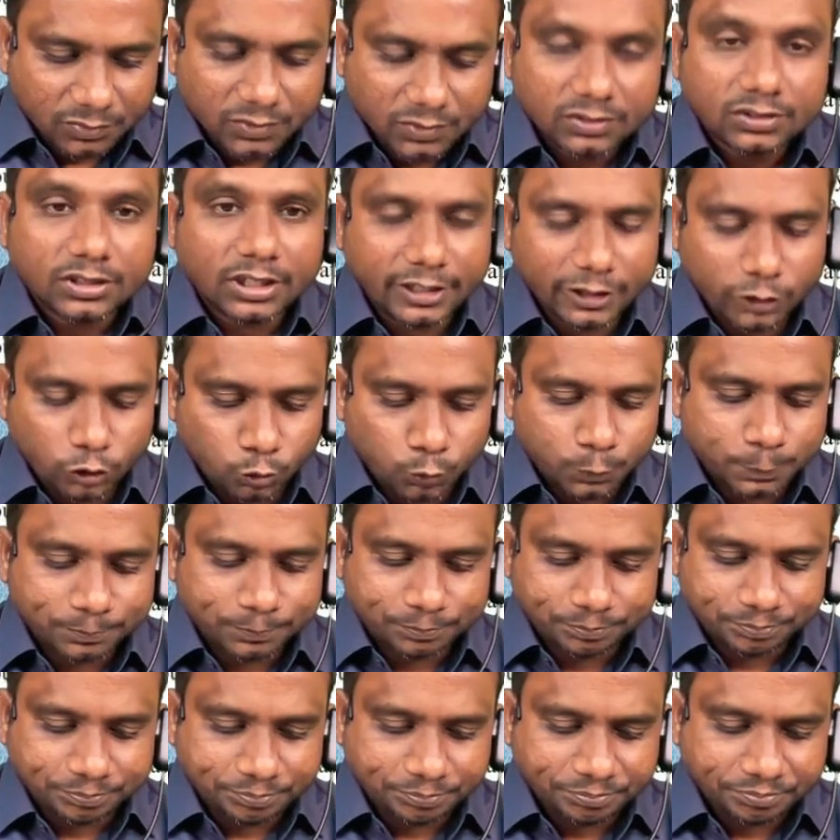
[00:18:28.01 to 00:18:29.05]
32.
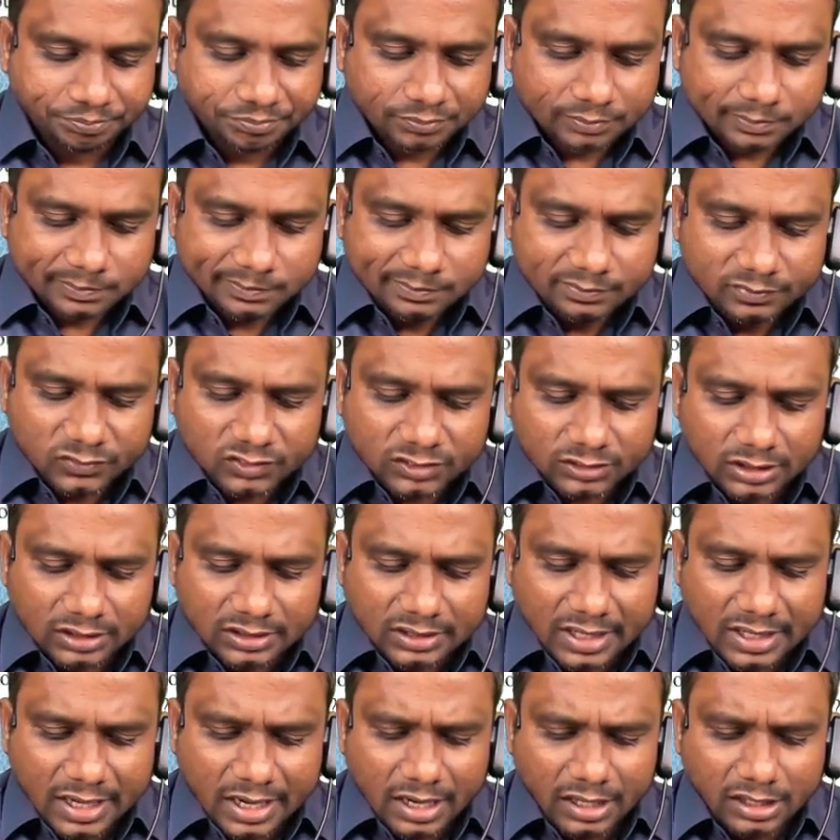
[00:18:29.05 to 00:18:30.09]

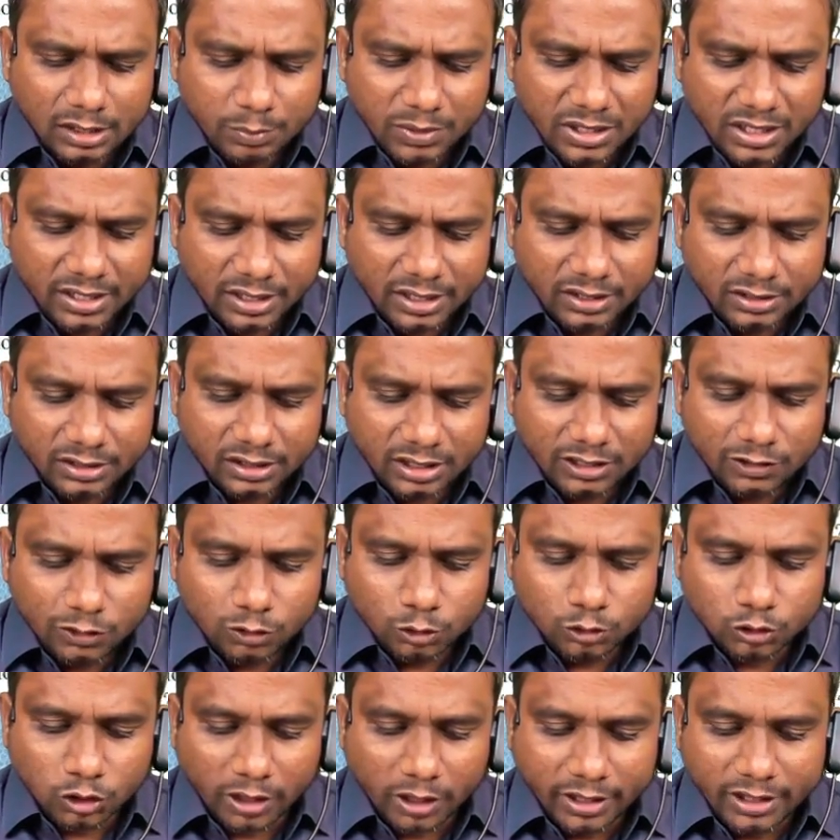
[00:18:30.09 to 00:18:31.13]
A and B enter into
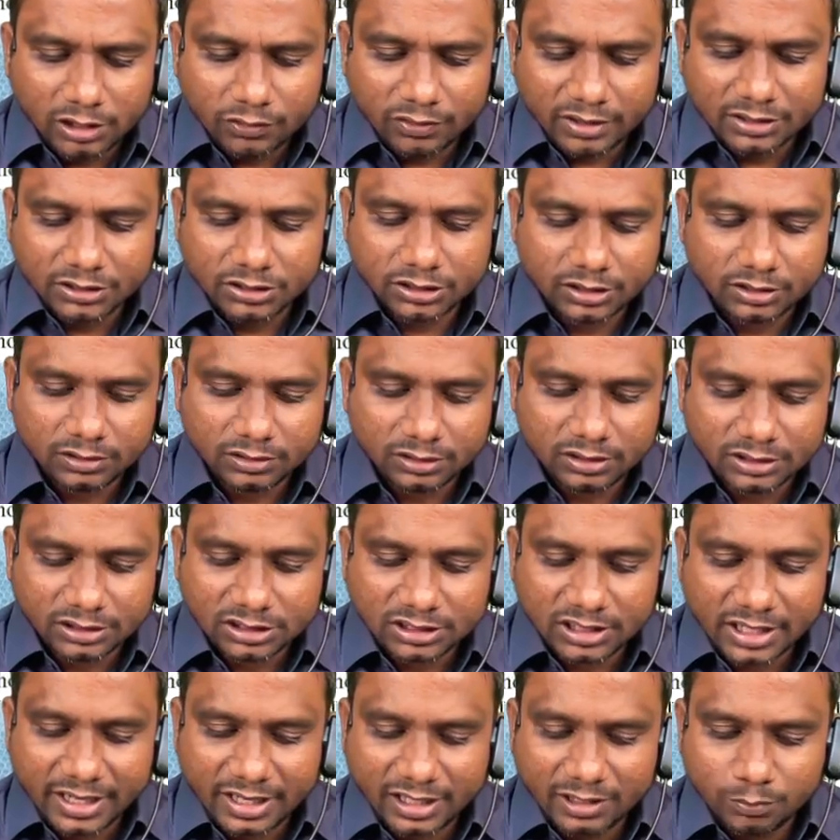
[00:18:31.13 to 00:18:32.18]
joint venture,
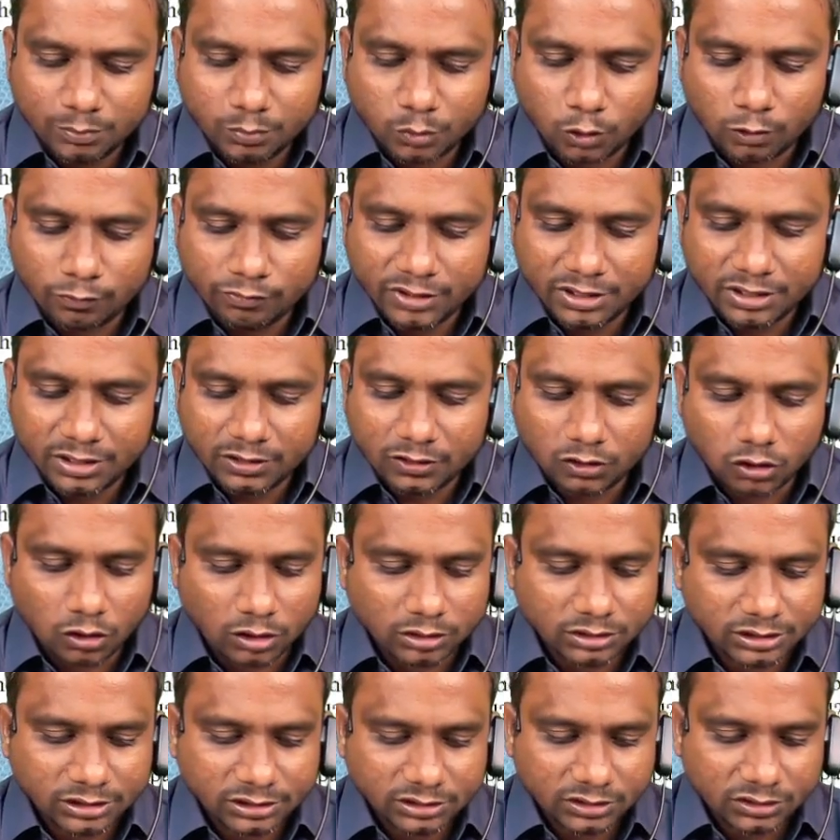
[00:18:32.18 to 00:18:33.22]
sharing profit and
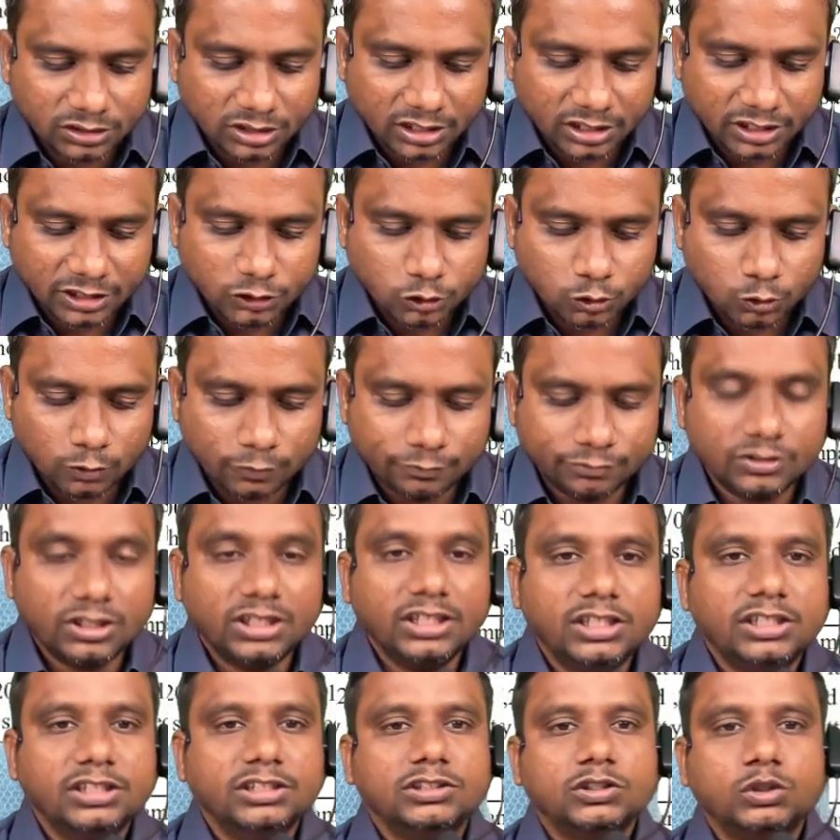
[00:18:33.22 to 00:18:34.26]
losses in the ratio of
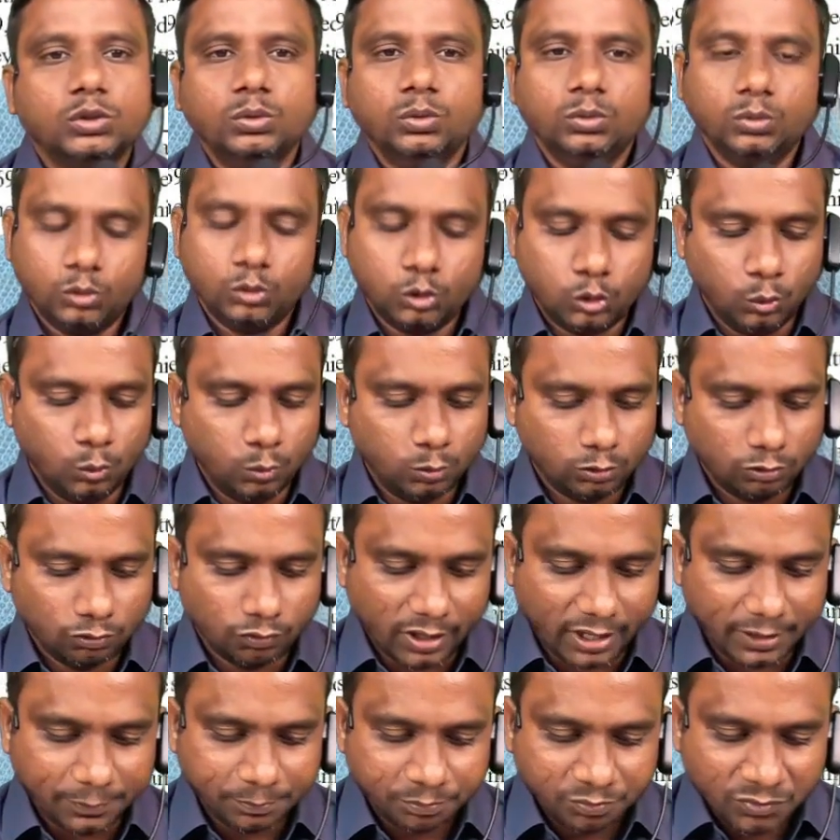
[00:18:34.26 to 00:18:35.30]
3:2. Fine.
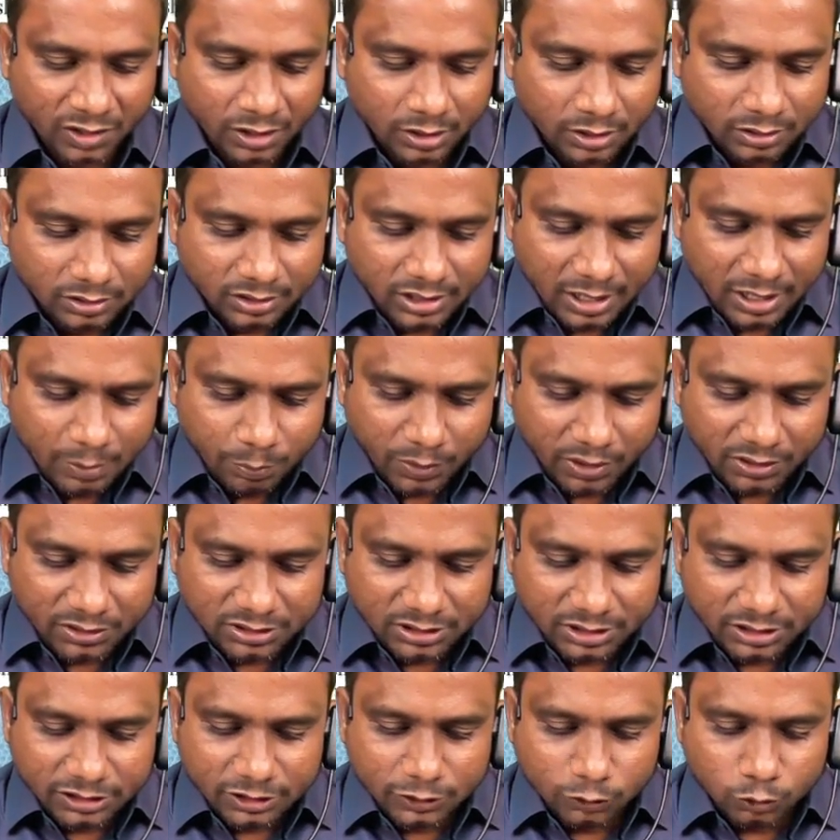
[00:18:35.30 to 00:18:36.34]
A purchased
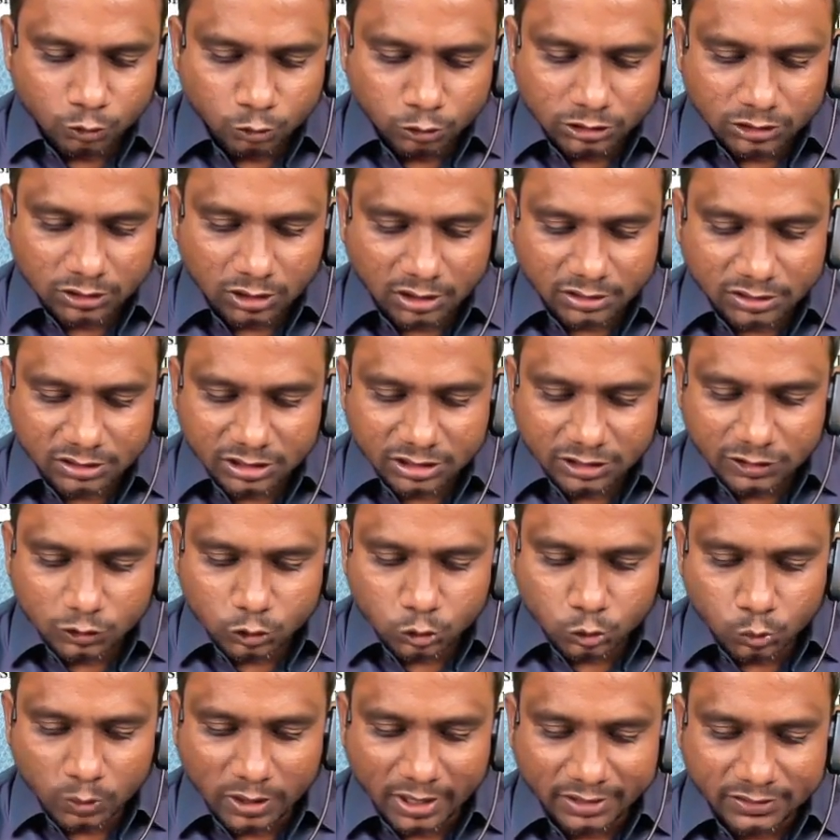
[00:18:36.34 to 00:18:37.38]
goods costing 2
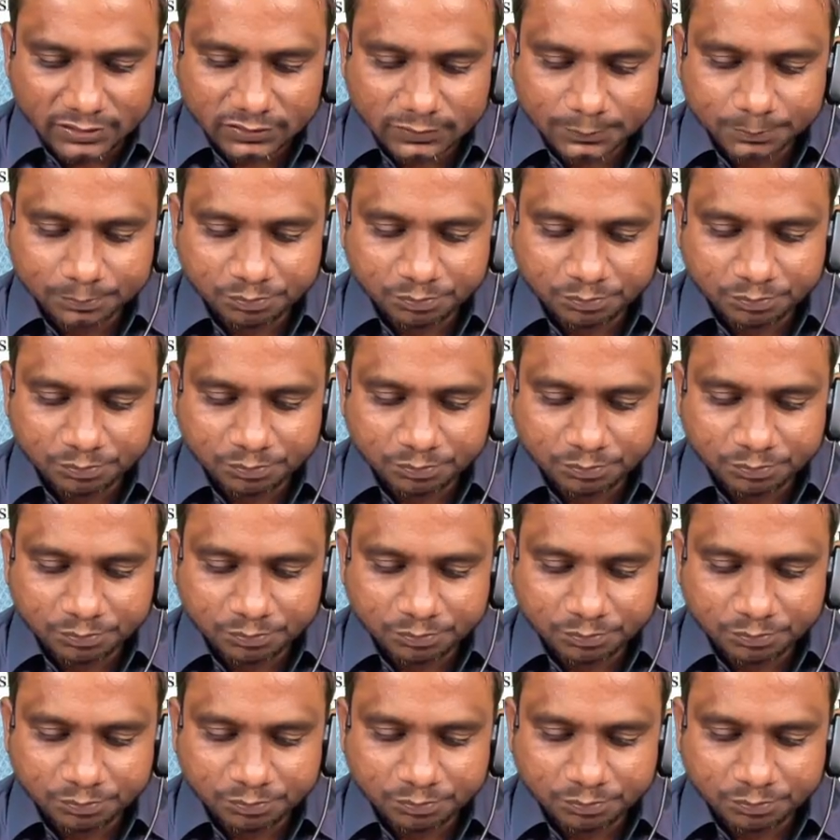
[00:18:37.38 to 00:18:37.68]
lakhs.